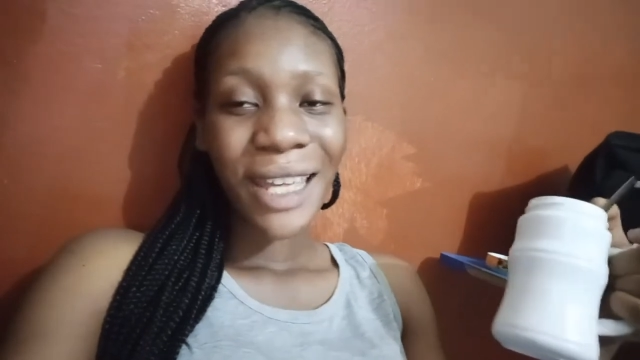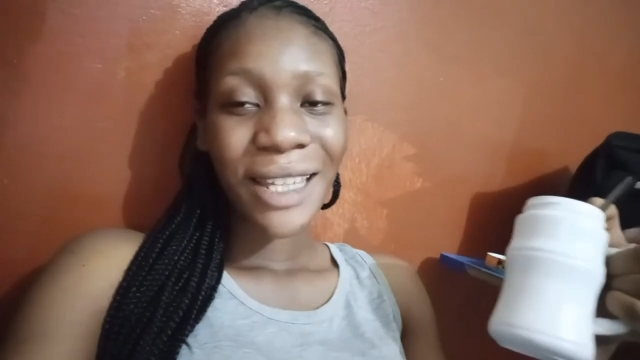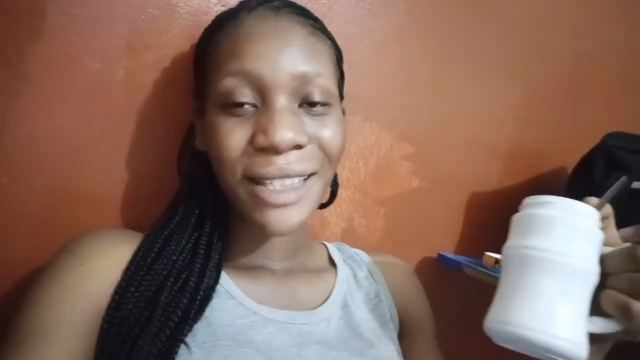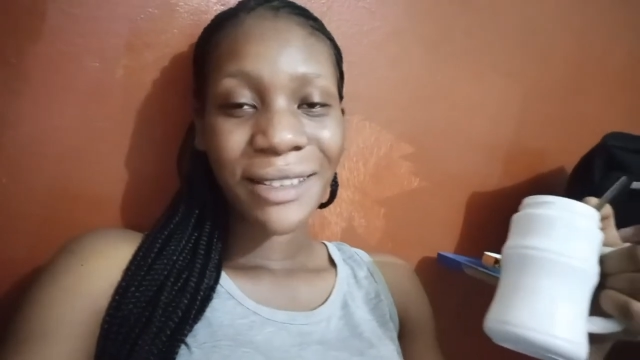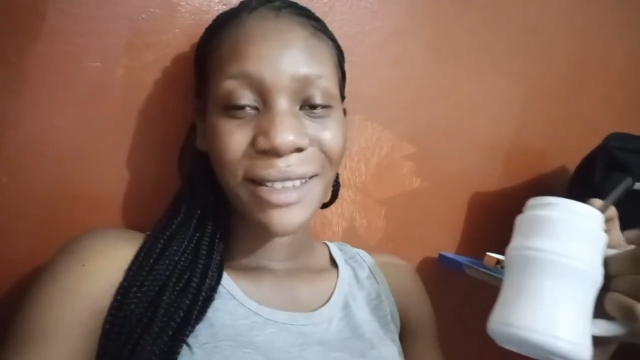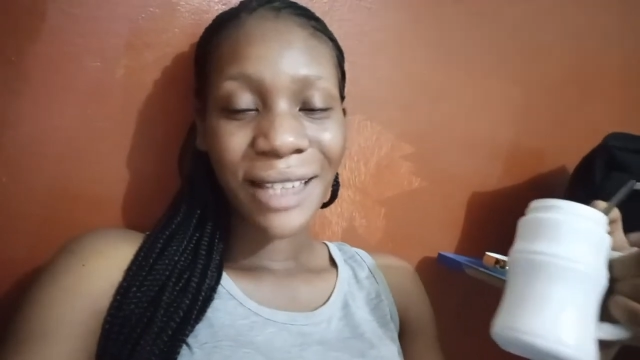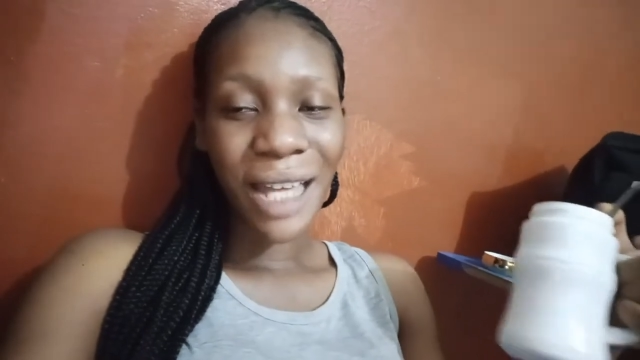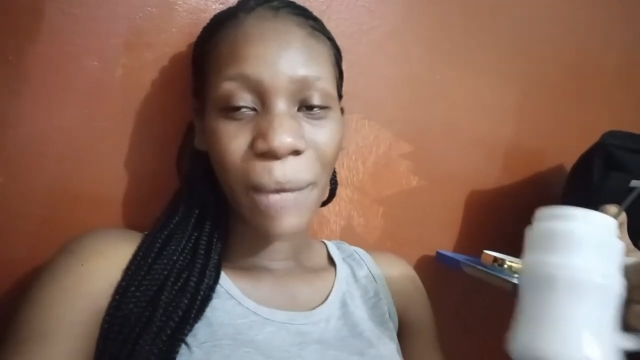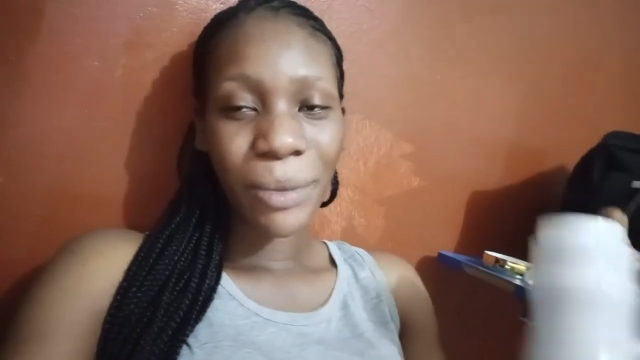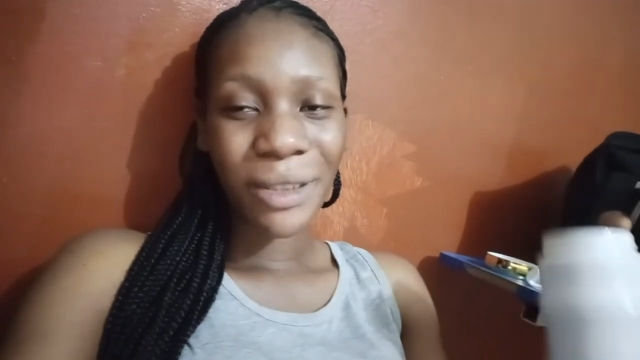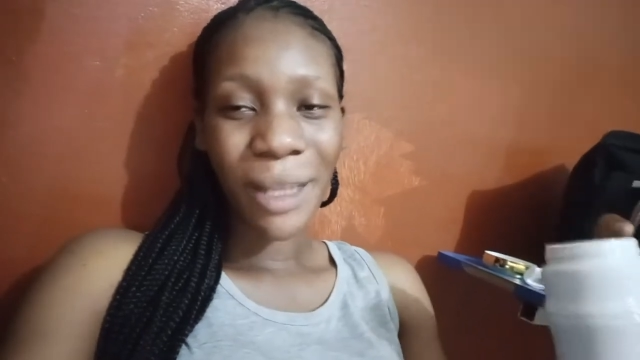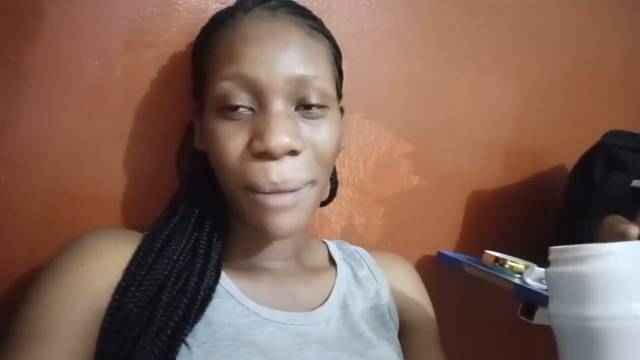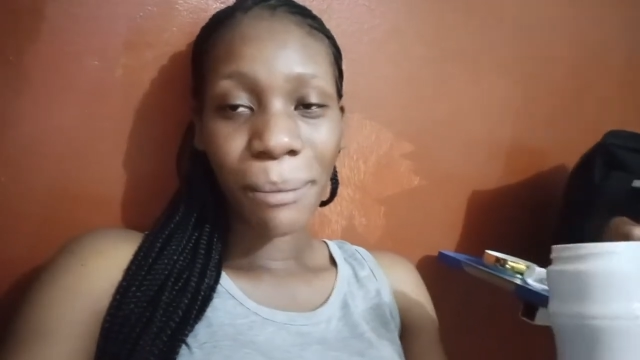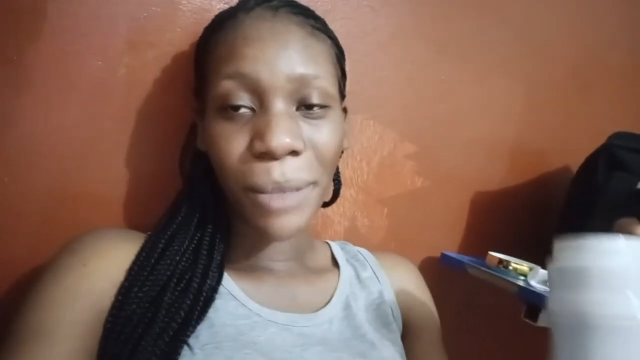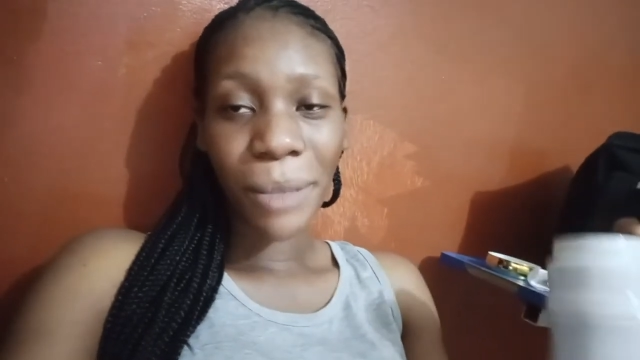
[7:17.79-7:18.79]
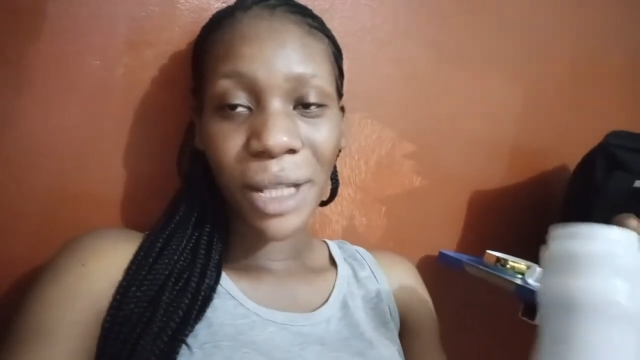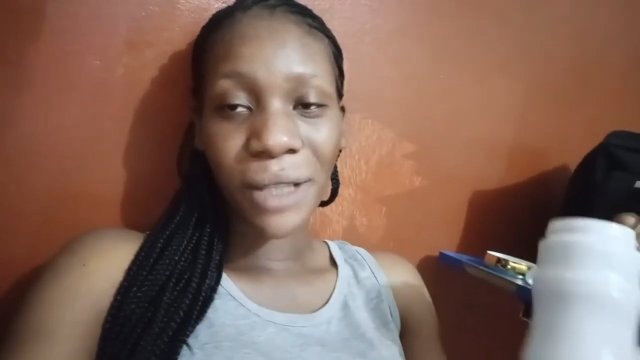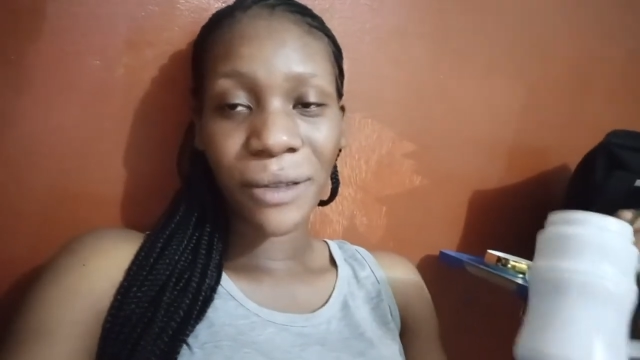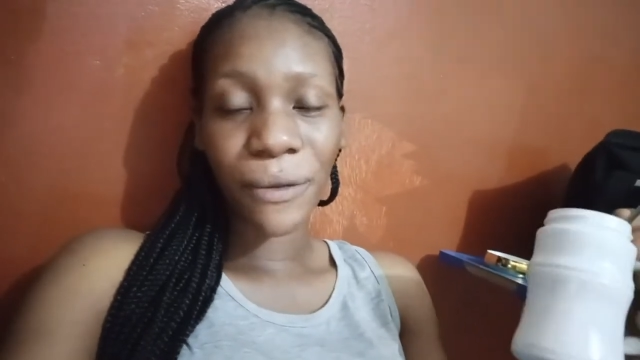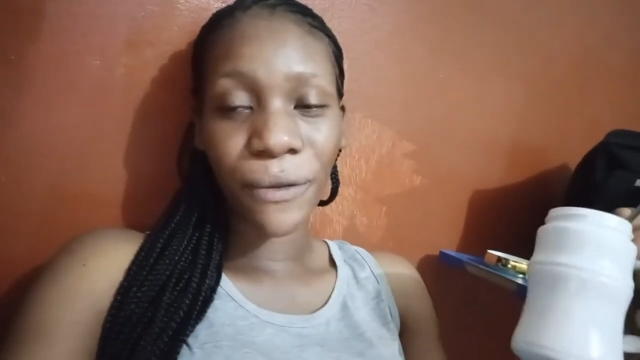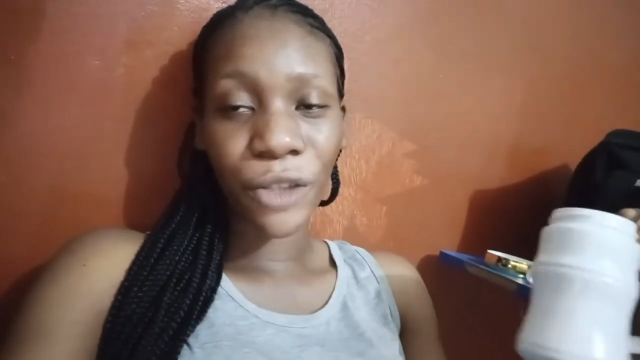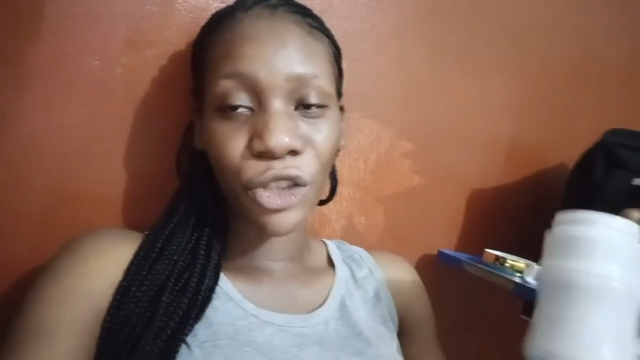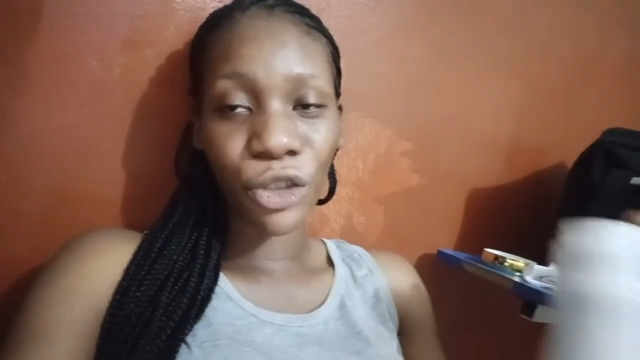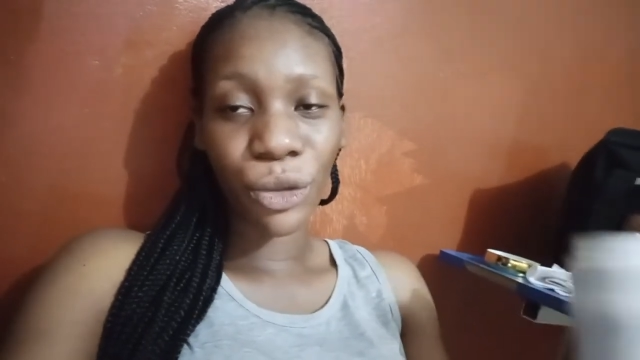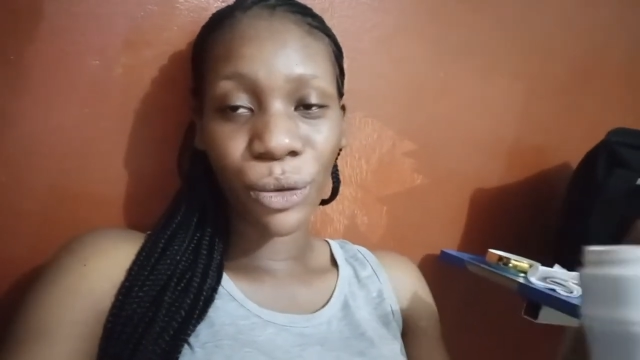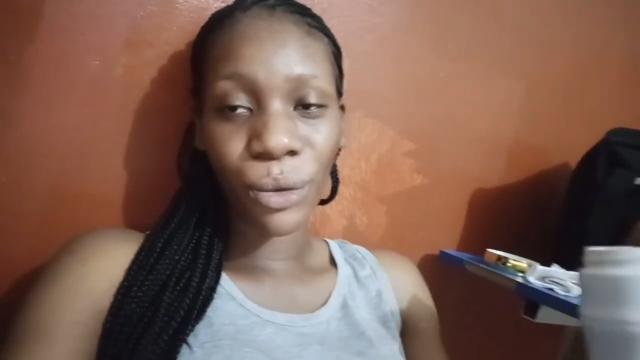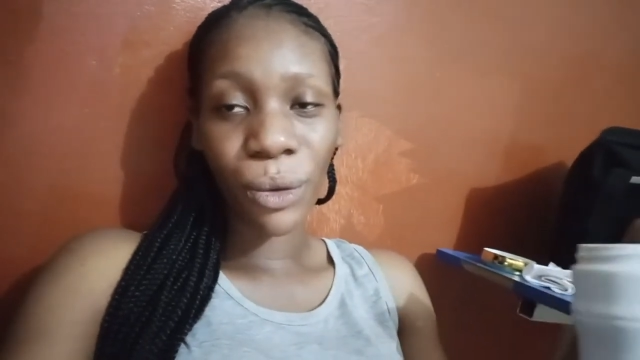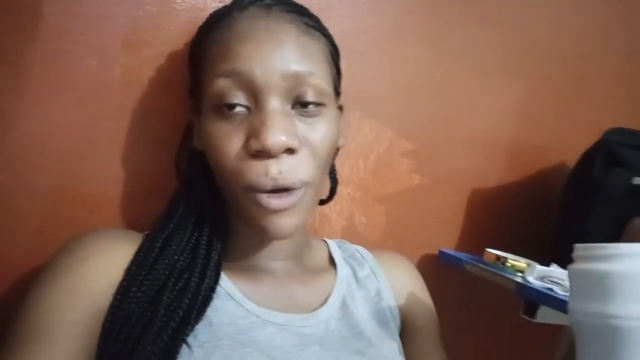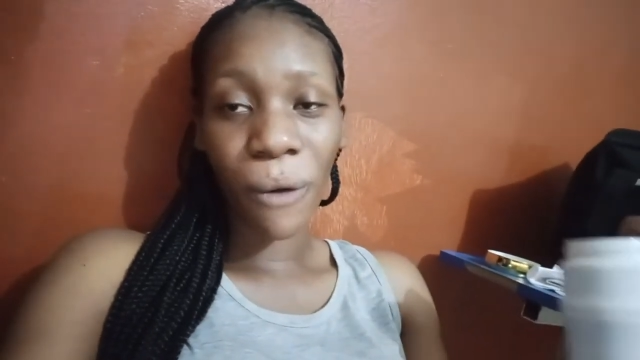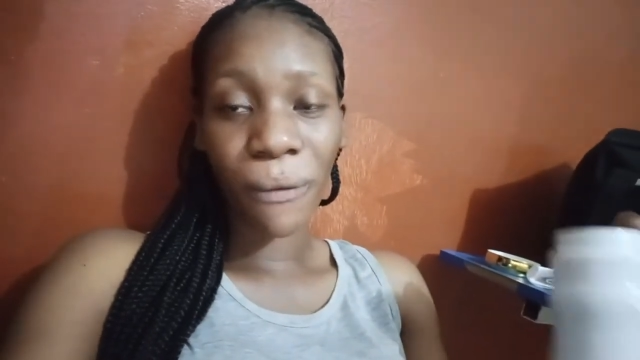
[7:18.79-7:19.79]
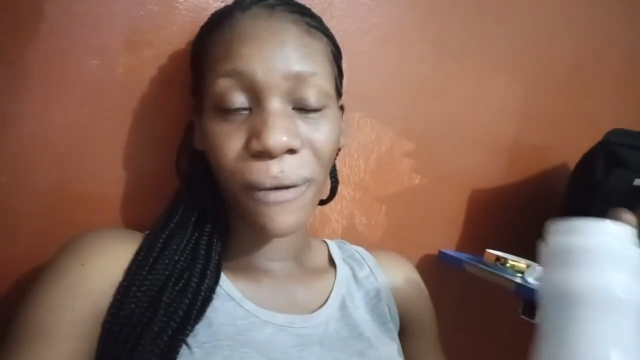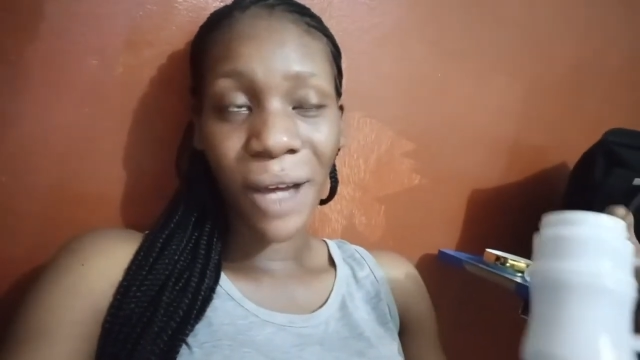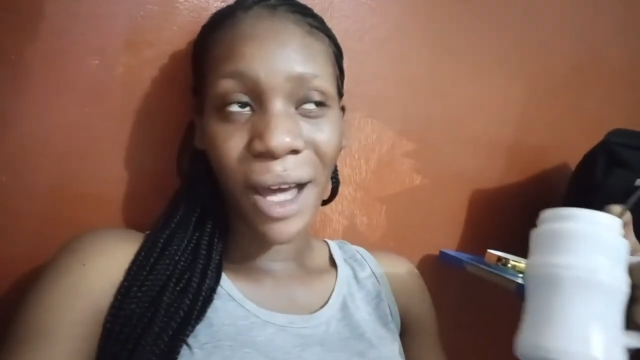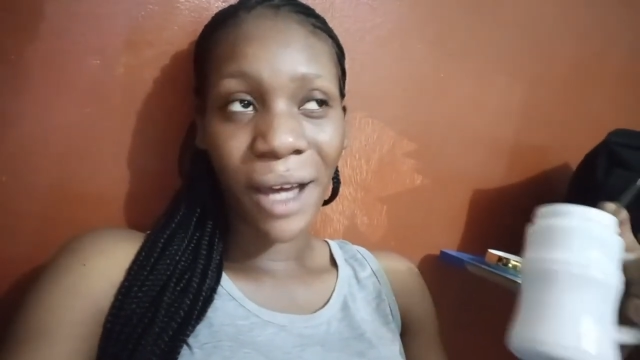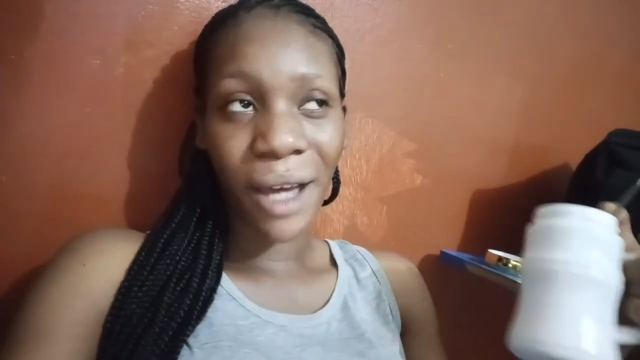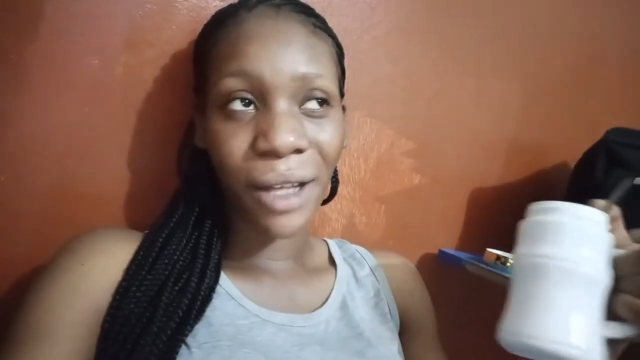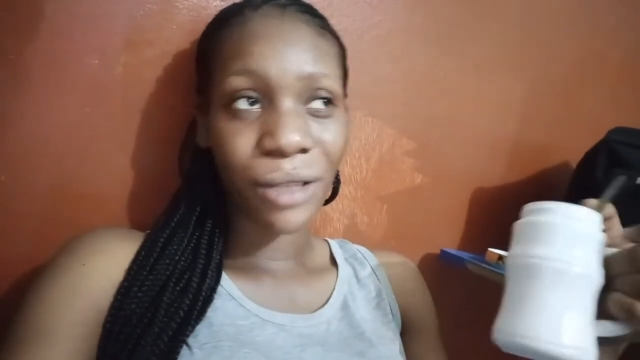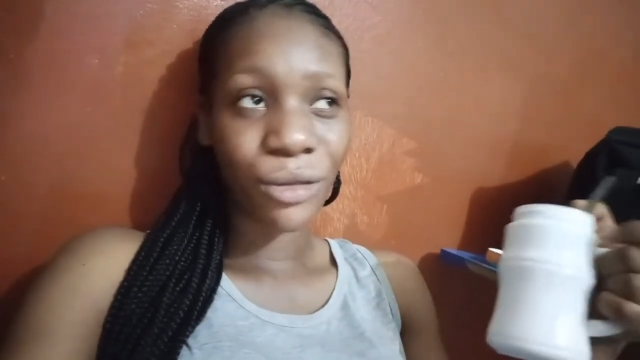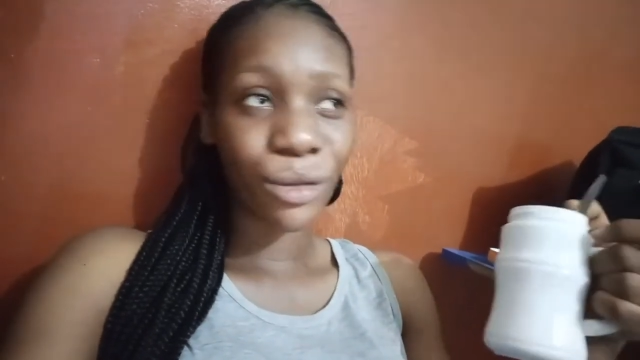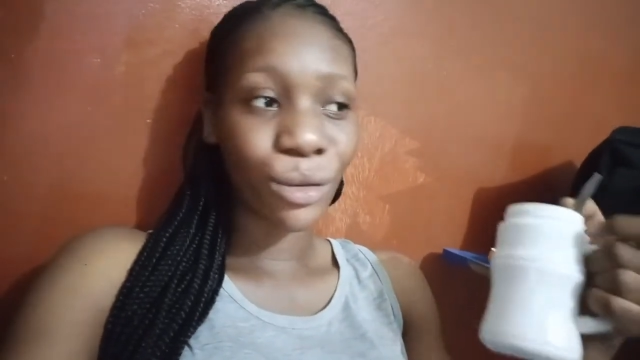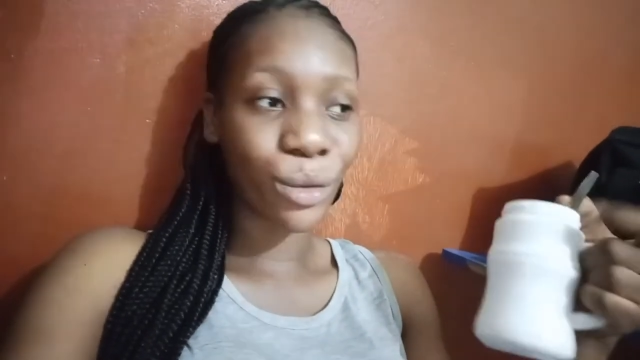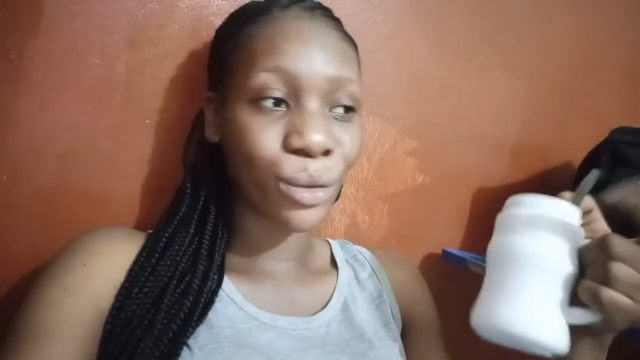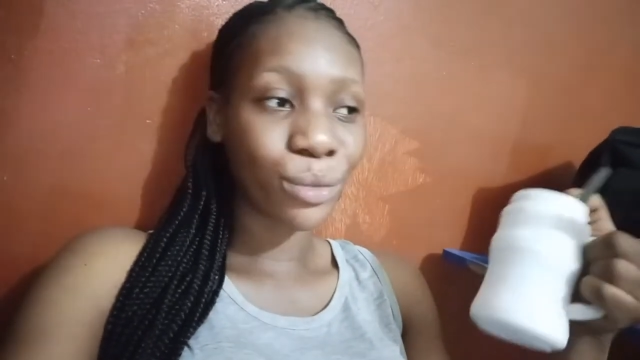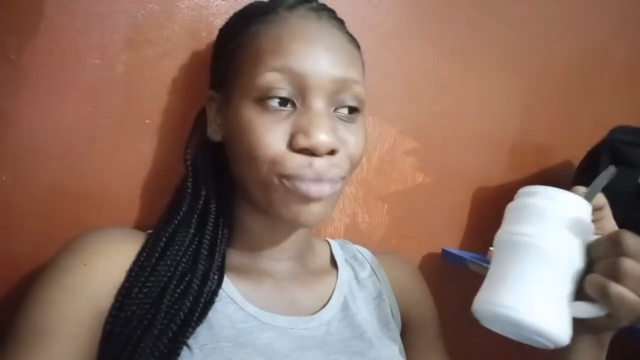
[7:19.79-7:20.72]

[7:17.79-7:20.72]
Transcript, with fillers: he snaps and makes video of her so